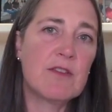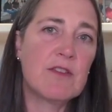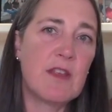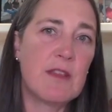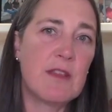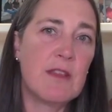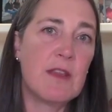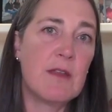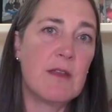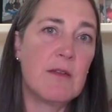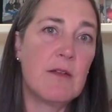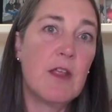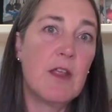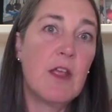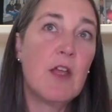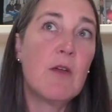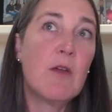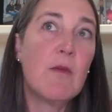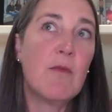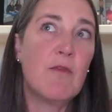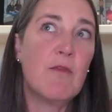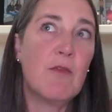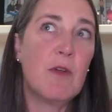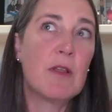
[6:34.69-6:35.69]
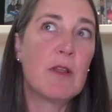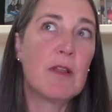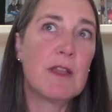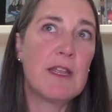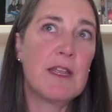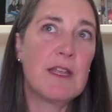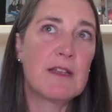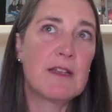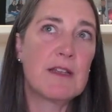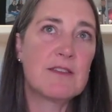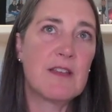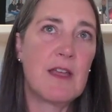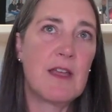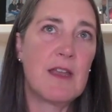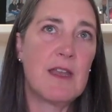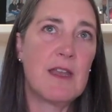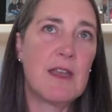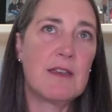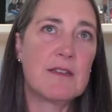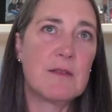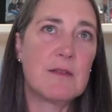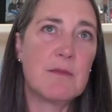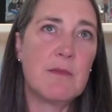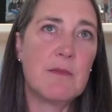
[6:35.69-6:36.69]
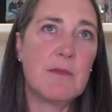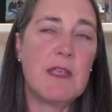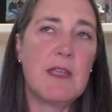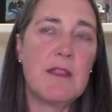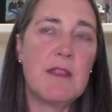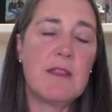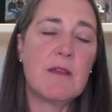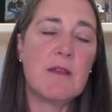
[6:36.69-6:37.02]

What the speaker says: And then really exciting to me,